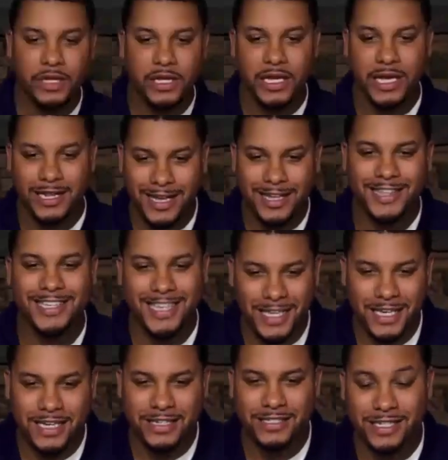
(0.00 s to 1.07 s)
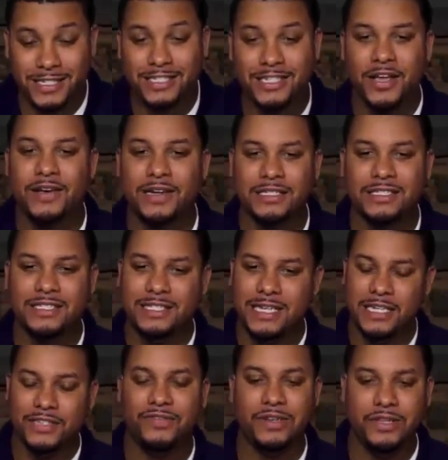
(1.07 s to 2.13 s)
in other keys, this song is
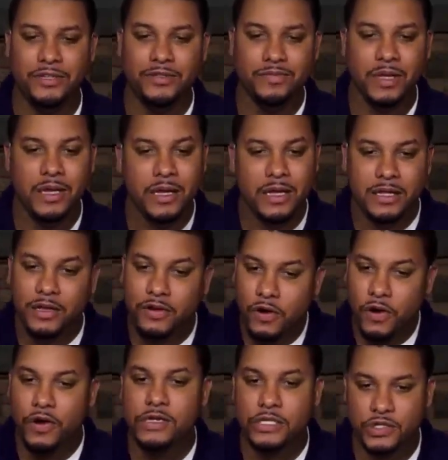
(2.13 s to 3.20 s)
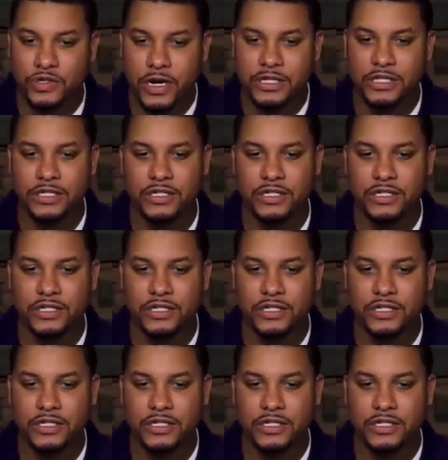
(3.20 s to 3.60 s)
just for you. The chord structure is